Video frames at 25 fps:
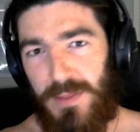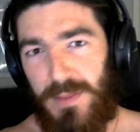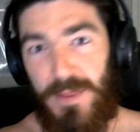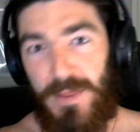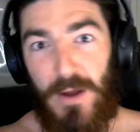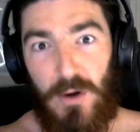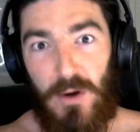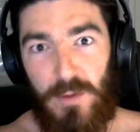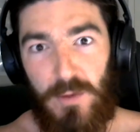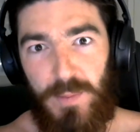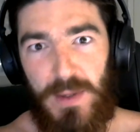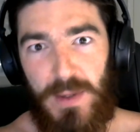
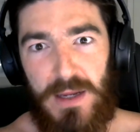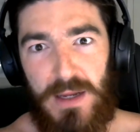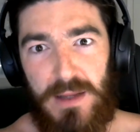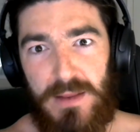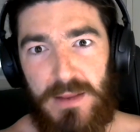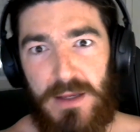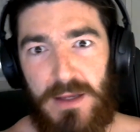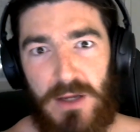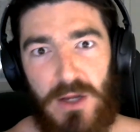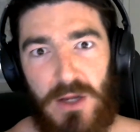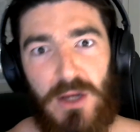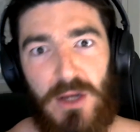therapy
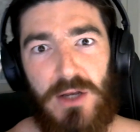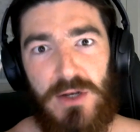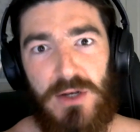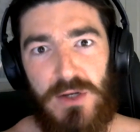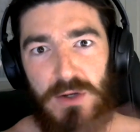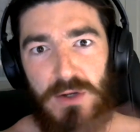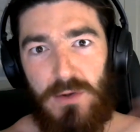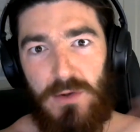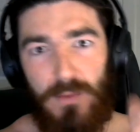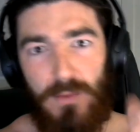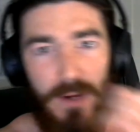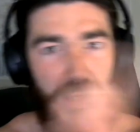that you can
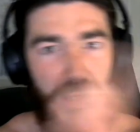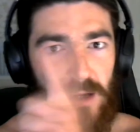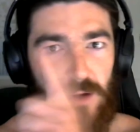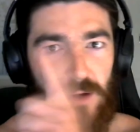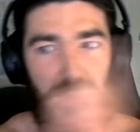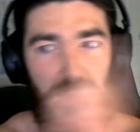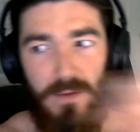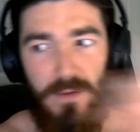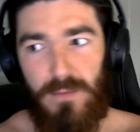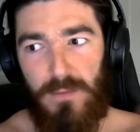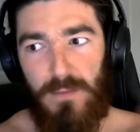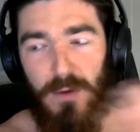do where
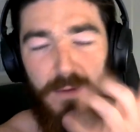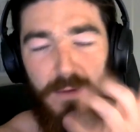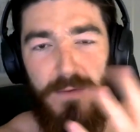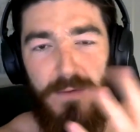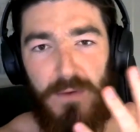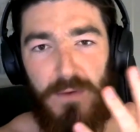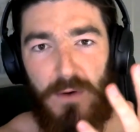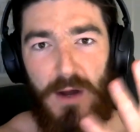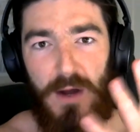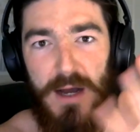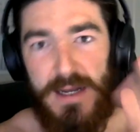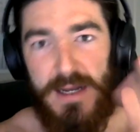you move
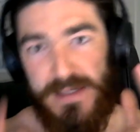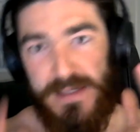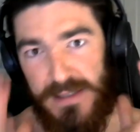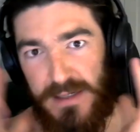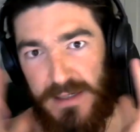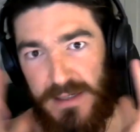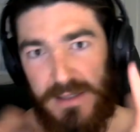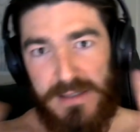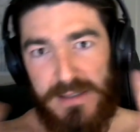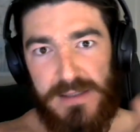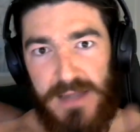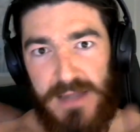your eyes
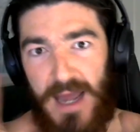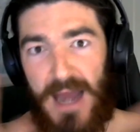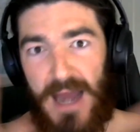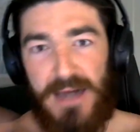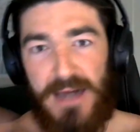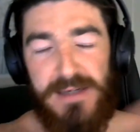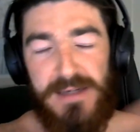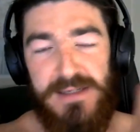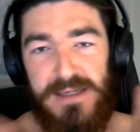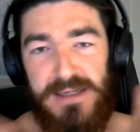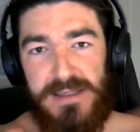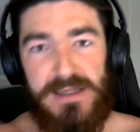and it's
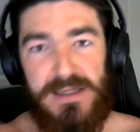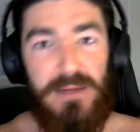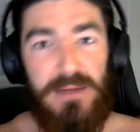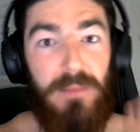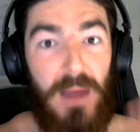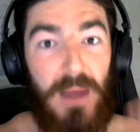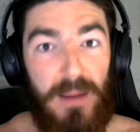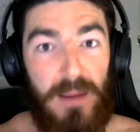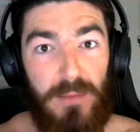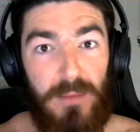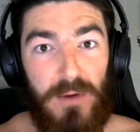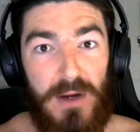accessing
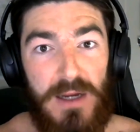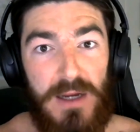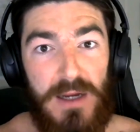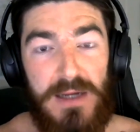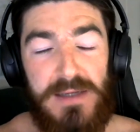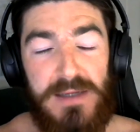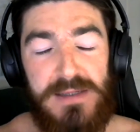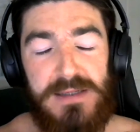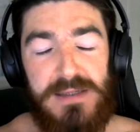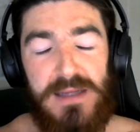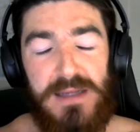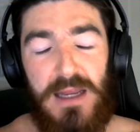
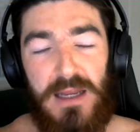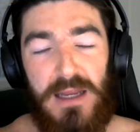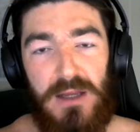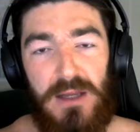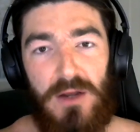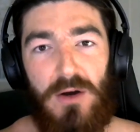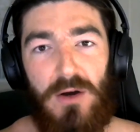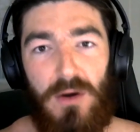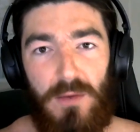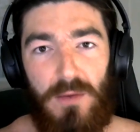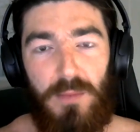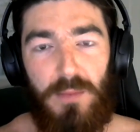memories in
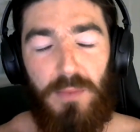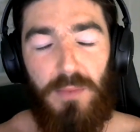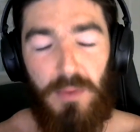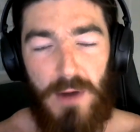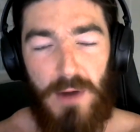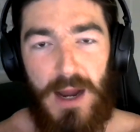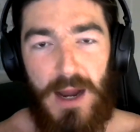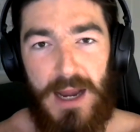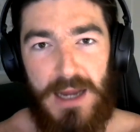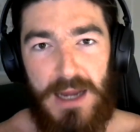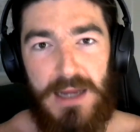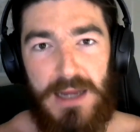your
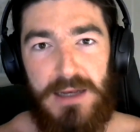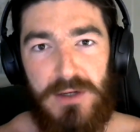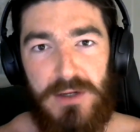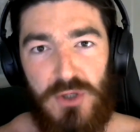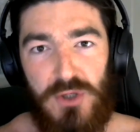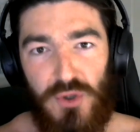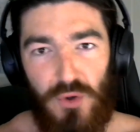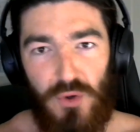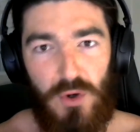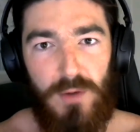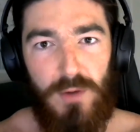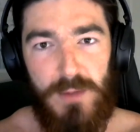brain,
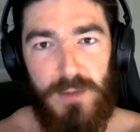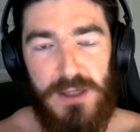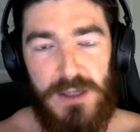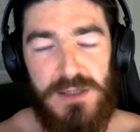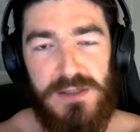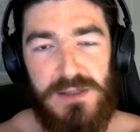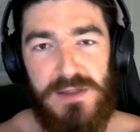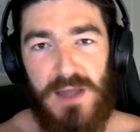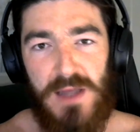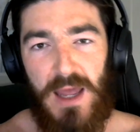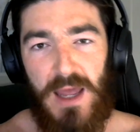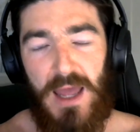
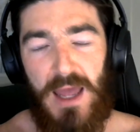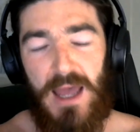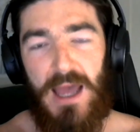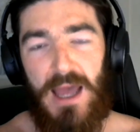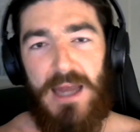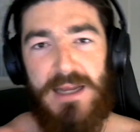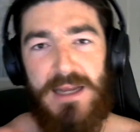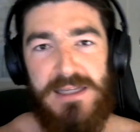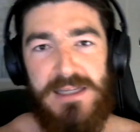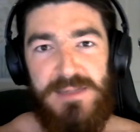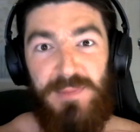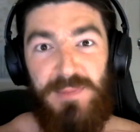traumas,
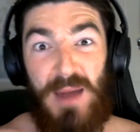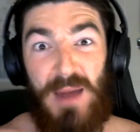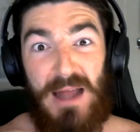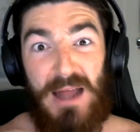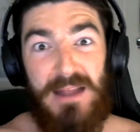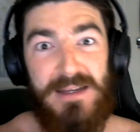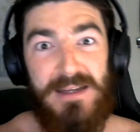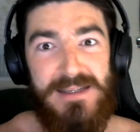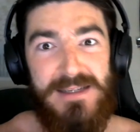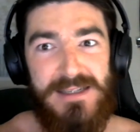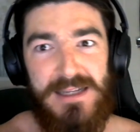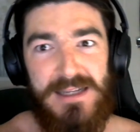and it's
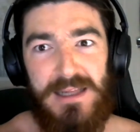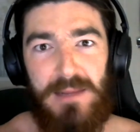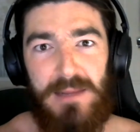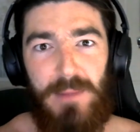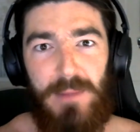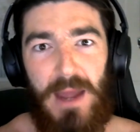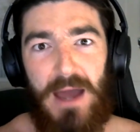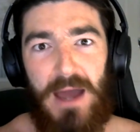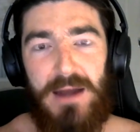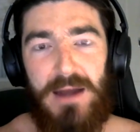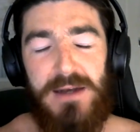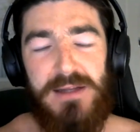balancing them
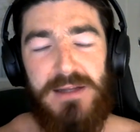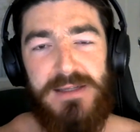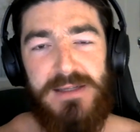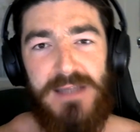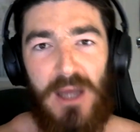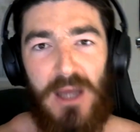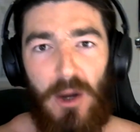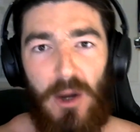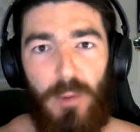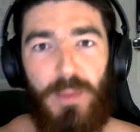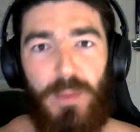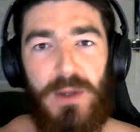out, and it's
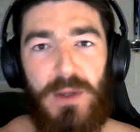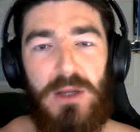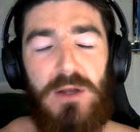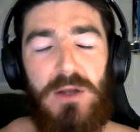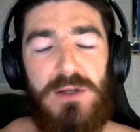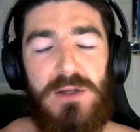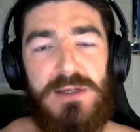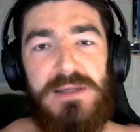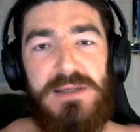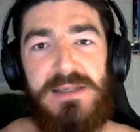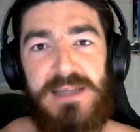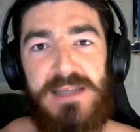helping you
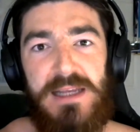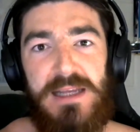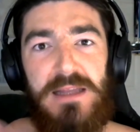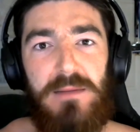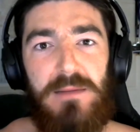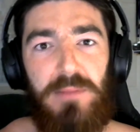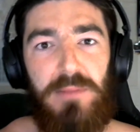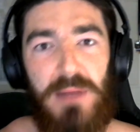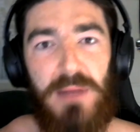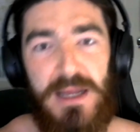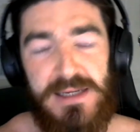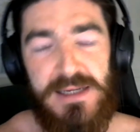to see the
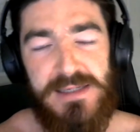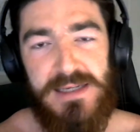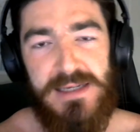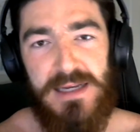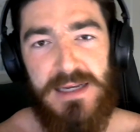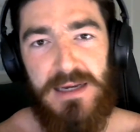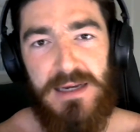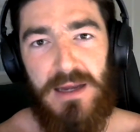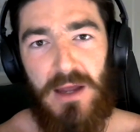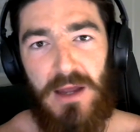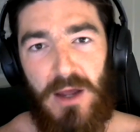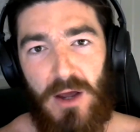
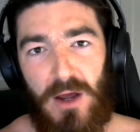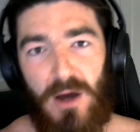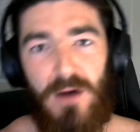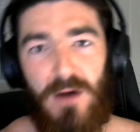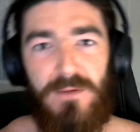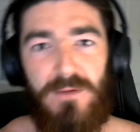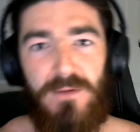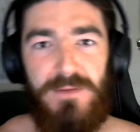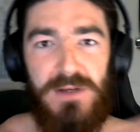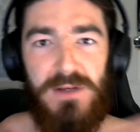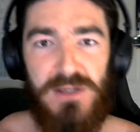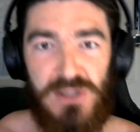blessing
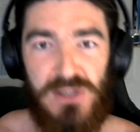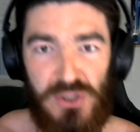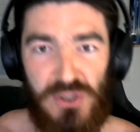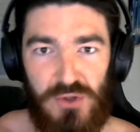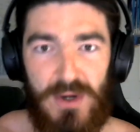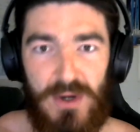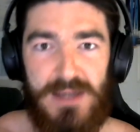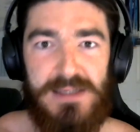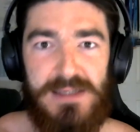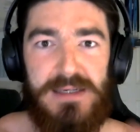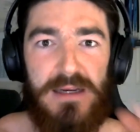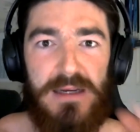of the
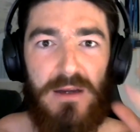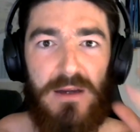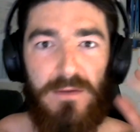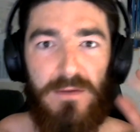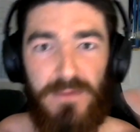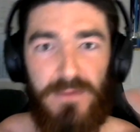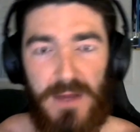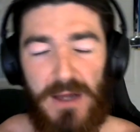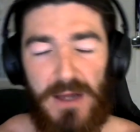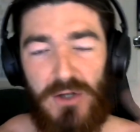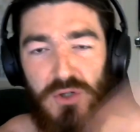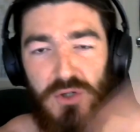stressing of
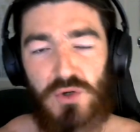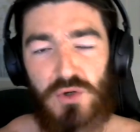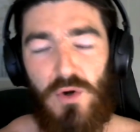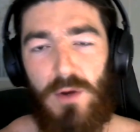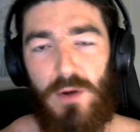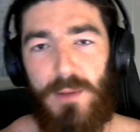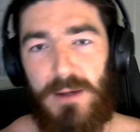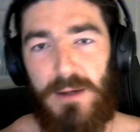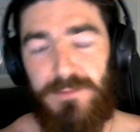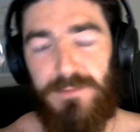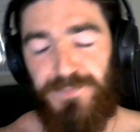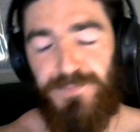that
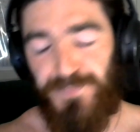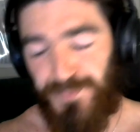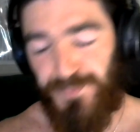trauma.